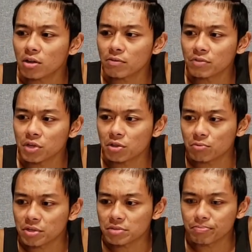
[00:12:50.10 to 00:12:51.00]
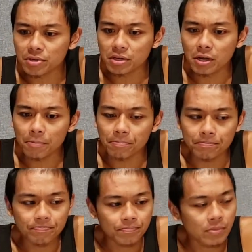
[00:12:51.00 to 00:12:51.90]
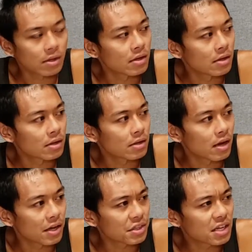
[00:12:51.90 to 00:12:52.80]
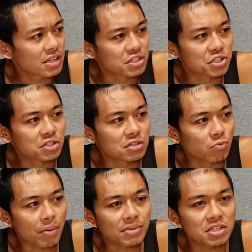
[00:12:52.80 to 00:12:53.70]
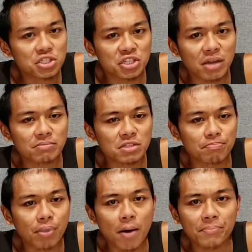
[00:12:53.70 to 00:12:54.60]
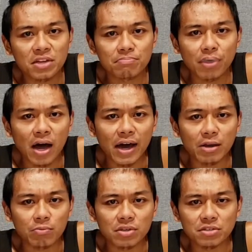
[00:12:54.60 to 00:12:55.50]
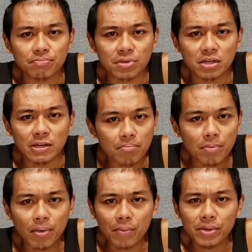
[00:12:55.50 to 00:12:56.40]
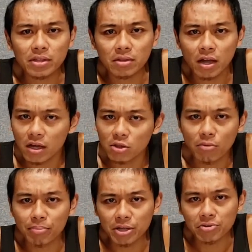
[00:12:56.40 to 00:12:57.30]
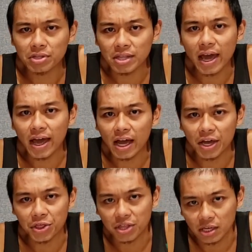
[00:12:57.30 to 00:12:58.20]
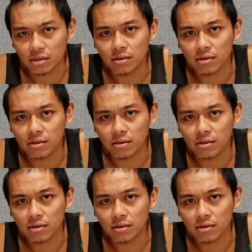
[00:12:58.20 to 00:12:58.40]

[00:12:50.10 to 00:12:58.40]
another recipe. I think Remington James's pumpkin pie recipe, but probably a little better than that, I think.